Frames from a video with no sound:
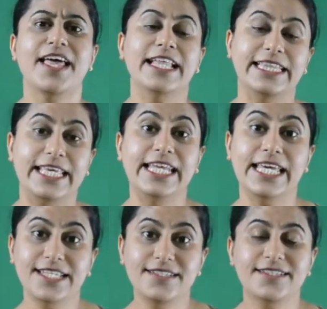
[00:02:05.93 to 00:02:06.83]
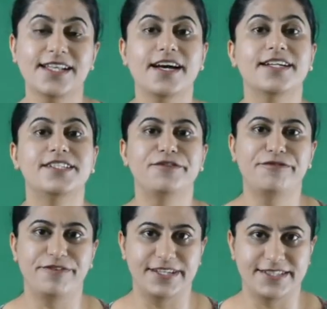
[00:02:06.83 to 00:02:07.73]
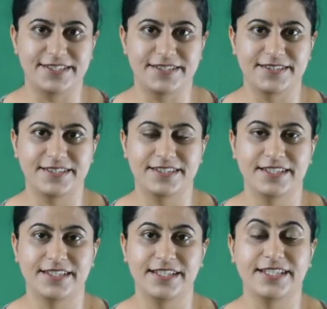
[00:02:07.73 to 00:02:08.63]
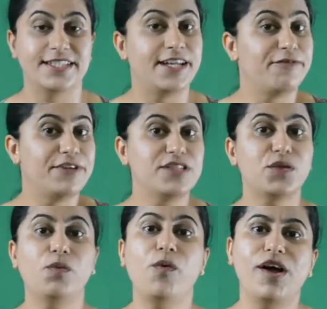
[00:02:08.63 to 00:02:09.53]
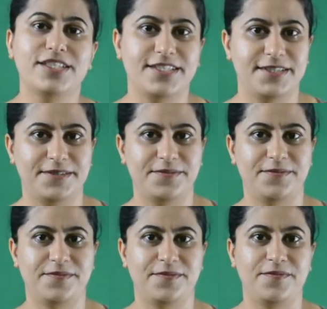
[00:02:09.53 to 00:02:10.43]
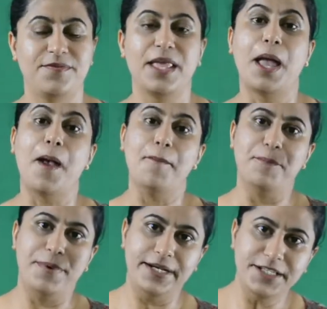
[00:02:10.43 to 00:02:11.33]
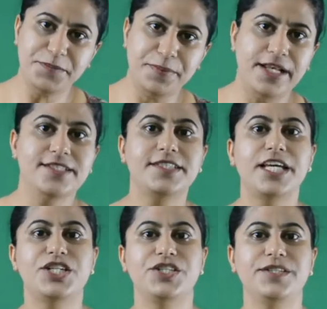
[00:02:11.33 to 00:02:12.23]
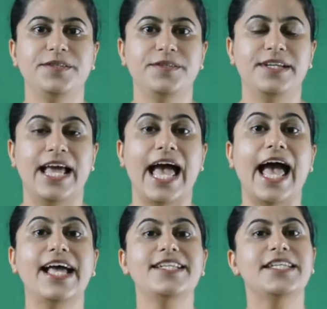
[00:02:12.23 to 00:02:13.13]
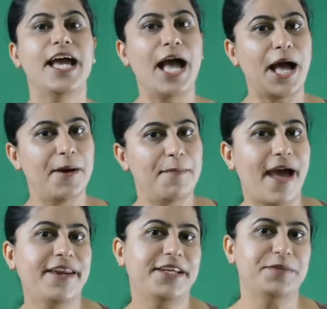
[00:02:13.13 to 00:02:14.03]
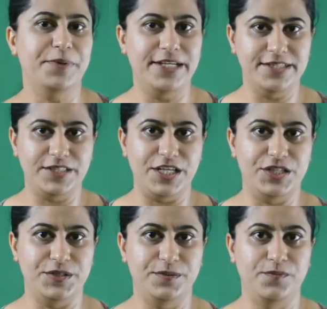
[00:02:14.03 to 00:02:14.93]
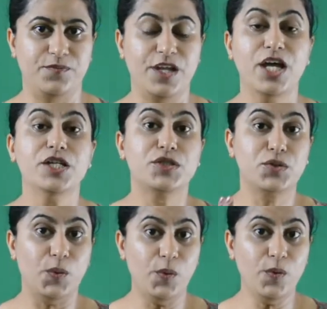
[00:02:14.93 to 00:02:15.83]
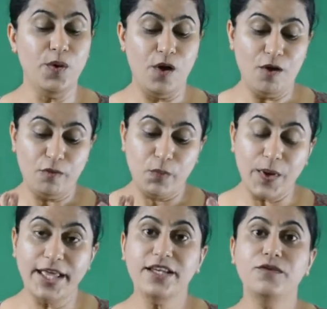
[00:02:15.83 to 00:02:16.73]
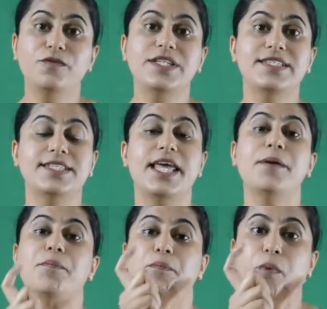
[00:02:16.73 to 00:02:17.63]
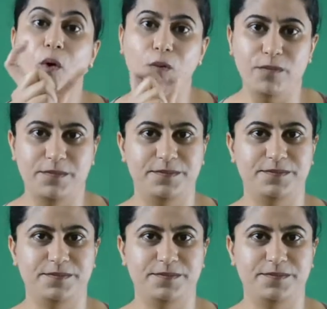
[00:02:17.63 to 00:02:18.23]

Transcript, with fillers: There is a difference. The difference of what? British pronunciation and American pronunciation. So, when we say poem,